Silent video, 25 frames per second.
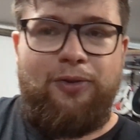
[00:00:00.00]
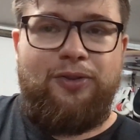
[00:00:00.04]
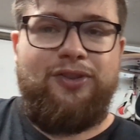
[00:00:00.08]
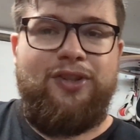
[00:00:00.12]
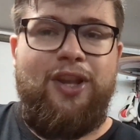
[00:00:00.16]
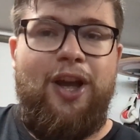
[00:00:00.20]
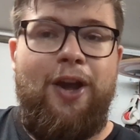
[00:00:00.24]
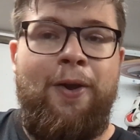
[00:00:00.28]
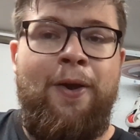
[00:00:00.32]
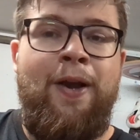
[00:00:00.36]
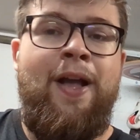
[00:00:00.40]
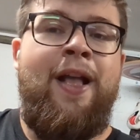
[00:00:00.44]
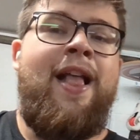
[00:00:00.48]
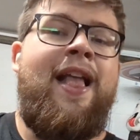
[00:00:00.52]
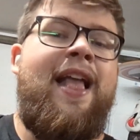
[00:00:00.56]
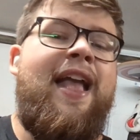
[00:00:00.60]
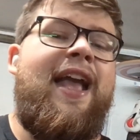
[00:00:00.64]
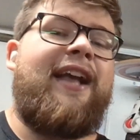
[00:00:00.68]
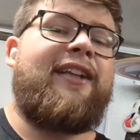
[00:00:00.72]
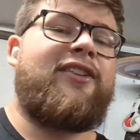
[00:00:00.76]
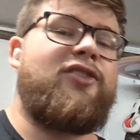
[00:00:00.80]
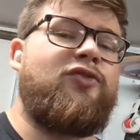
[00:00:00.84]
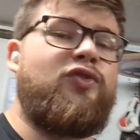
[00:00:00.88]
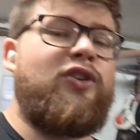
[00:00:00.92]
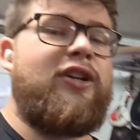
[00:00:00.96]
So
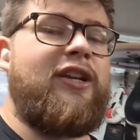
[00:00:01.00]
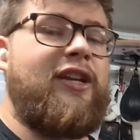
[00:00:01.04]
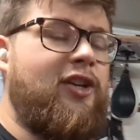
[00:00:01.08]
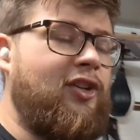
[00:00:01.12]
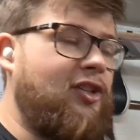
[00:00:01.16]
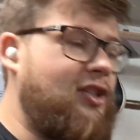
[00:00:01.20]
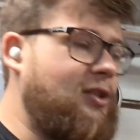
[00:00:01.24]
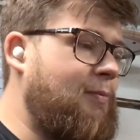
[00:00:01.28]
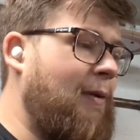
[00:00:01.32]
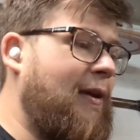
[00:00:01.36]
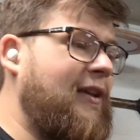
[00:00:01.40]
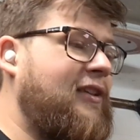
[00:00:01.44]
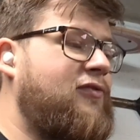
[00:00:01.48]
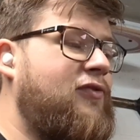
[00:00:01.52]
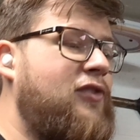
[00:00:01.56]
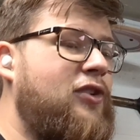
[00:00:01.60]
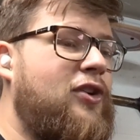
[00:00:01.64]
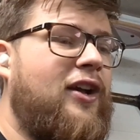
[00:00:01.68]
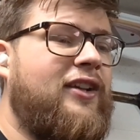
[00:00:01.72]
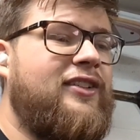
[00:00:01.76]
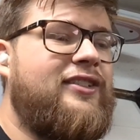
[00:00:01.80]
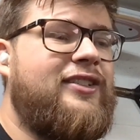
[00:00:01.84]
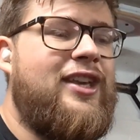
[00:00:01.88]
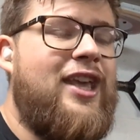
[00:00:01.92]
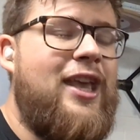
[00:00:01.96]
it's a really good space for you
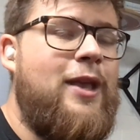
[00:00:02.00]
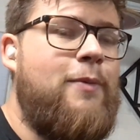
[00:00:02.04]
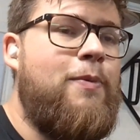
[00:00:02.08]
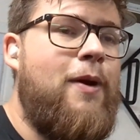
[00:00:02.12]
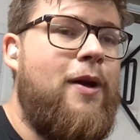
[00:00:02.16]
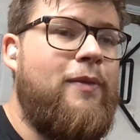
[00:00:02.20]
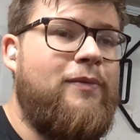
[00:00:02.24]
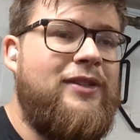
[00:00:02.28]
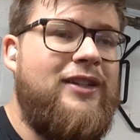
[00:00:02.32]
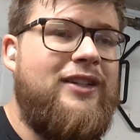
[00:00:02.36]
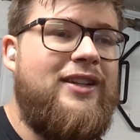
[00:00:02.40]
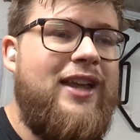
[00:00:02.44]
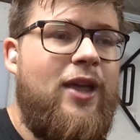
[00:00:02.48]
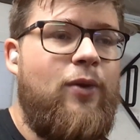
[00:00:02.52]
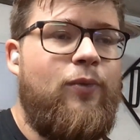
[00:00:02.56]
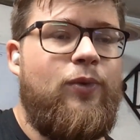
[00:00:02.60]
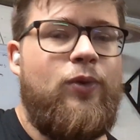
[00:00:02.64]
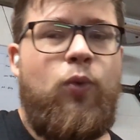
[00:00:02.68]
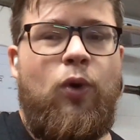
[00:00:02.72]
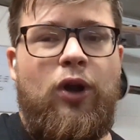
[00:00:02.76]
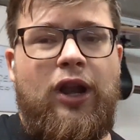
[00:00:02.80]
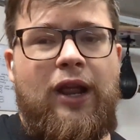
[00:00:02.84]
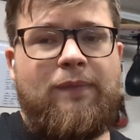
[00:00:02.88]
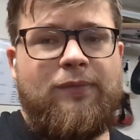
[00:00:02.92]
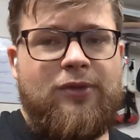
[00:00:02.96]
guys to keep up to date with
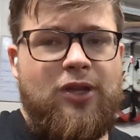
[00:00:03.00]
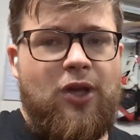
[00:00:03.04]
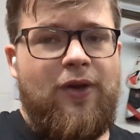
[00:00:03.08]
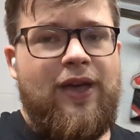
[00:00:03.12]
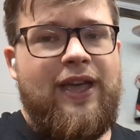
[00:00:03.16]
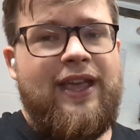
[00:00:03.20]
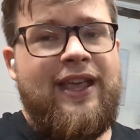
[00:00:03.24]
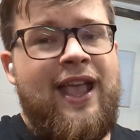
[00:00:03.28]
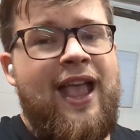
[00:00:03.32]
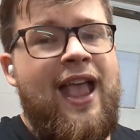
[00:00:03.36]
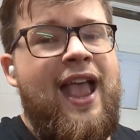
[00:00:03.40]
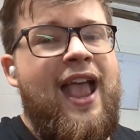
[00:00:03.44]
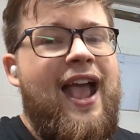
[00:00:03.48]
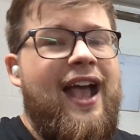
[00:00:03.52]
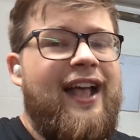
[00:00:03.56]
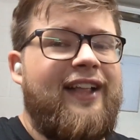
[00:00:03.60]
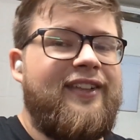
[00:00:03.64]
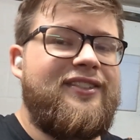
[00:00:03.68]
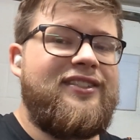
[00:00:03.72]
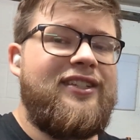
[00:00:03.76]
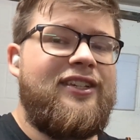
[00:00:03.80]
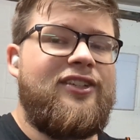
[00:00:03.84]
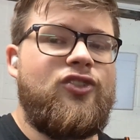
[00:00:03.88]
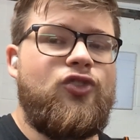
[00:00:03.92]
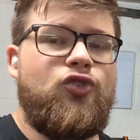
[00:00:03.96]
what I'm doing and
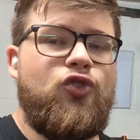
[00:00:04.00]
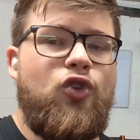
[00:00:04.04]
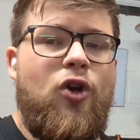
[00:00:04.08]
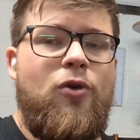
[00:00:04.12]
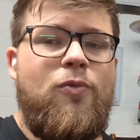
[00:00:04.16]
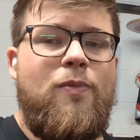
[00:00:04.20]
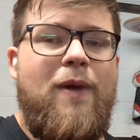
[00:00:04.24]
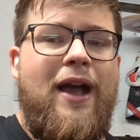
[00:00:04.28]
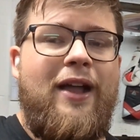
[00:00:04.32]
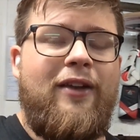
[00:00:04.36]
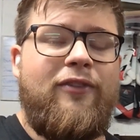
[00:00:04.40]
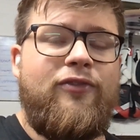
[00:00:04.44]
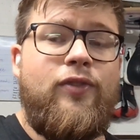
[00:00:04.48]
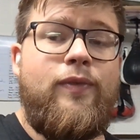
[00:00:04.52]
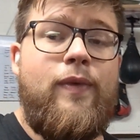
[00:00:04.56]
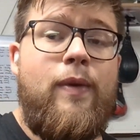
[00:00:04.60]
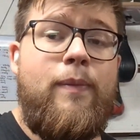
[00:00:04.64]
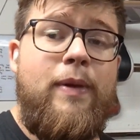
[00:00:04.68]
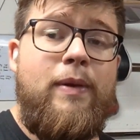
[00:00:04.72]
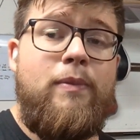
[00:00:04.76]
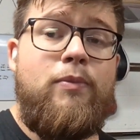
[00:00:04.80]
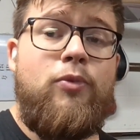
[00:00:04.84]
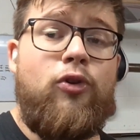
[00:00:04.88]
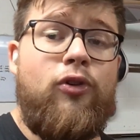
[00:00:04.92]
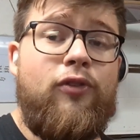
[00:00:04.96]
see strongman from a
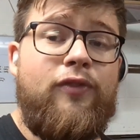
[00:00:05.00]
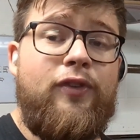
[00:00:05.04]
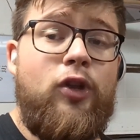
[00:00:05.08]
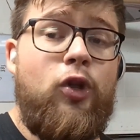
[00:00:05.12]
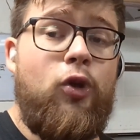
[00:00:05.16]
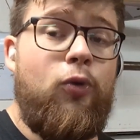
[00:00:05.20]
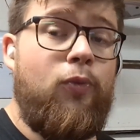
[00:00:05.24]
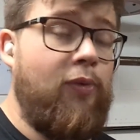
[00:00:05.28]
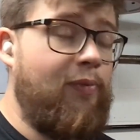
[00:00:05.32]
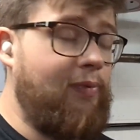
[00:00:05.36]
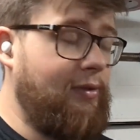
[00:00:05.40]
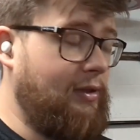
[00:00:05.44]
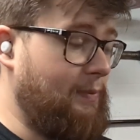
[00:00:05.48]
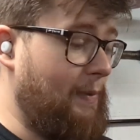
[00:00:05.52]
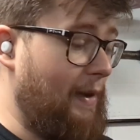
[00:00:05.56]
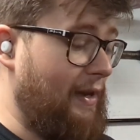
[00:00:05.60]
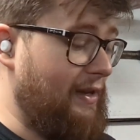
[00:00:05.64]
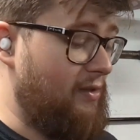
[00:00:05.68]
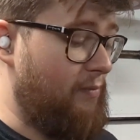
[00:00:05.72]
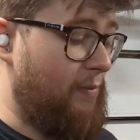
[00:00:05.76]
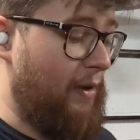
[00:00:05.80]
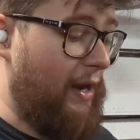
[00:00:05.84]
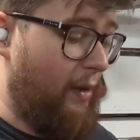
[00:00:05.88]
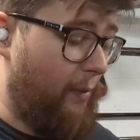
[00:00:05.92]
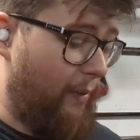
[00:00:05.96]
bit more of a normal
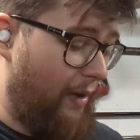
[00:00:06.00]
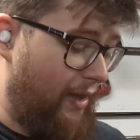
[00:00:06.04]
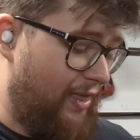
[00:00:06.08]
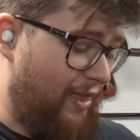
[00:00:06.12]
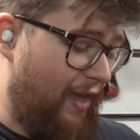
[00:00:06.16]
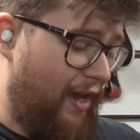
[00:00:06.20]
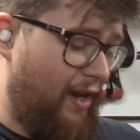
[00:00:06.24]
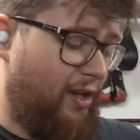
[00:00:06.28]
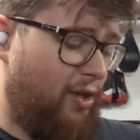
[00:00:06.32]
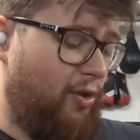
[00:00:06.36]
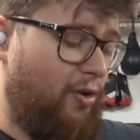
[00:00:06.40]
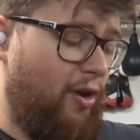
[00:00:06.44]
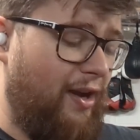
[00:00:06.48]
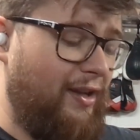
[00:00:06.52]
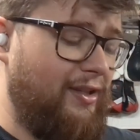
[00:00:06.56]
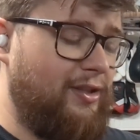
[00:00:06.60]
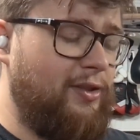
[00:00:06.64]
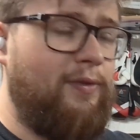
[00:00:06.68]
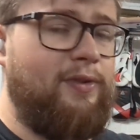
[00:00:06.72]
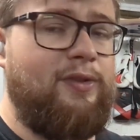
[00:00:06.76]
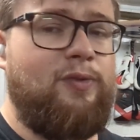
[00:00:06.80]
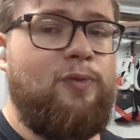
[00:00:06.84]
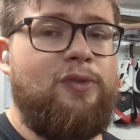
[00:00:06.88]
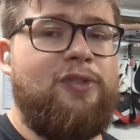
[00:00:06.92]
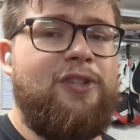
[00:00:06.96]
perspective. But anyway, thank you guys so
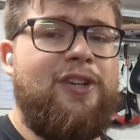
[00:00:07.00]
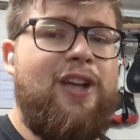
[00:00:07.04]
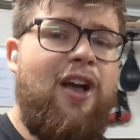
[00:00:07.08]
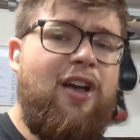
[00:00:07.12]
much for watching.